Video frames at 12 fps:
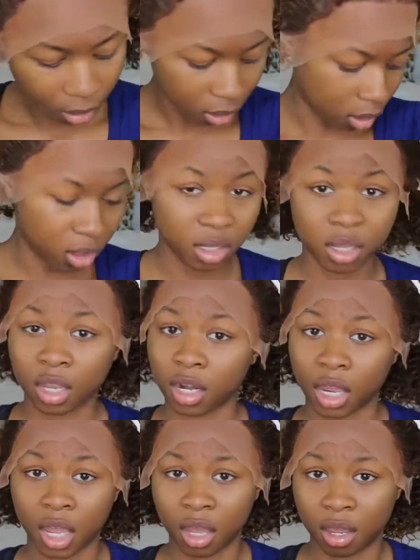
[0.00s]
and
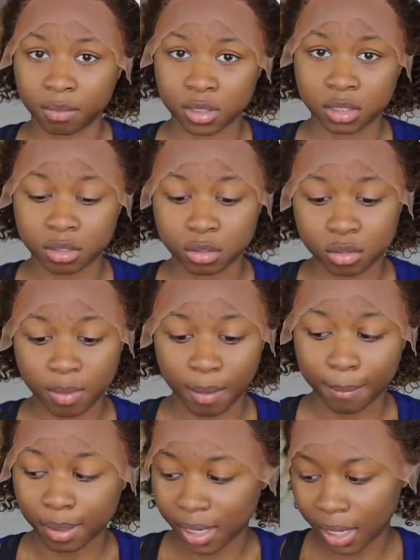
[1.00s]
I opted to use my
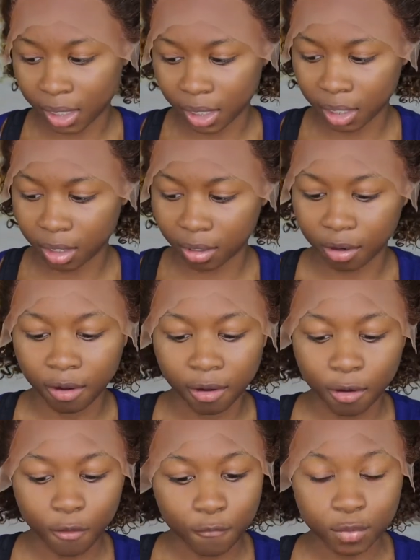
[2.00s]
black can
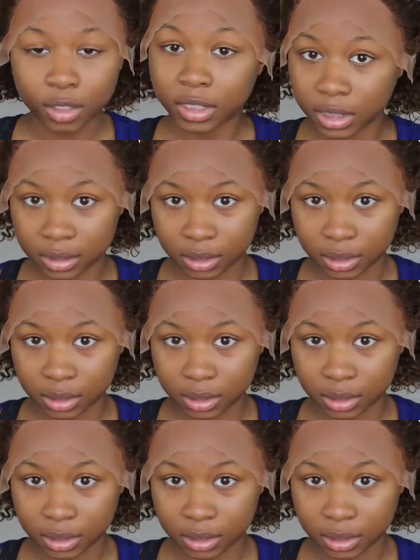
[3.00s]
for this